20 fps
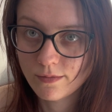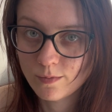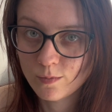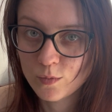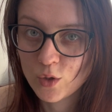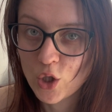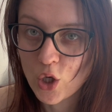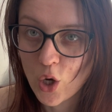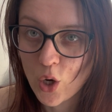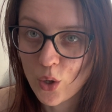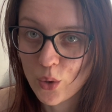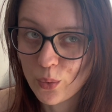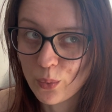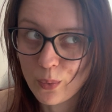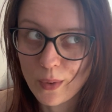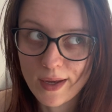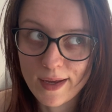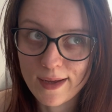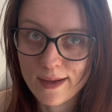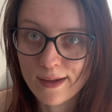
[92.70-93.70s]
yarn
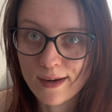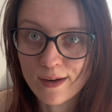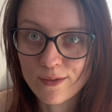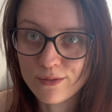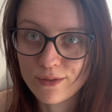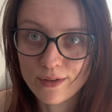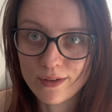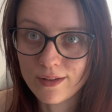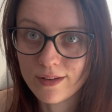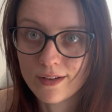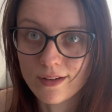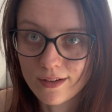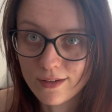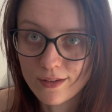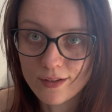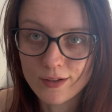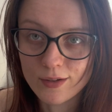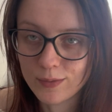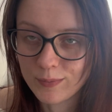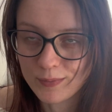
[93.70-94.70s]
weight and everything in
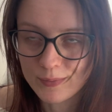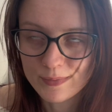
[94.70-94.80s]
the...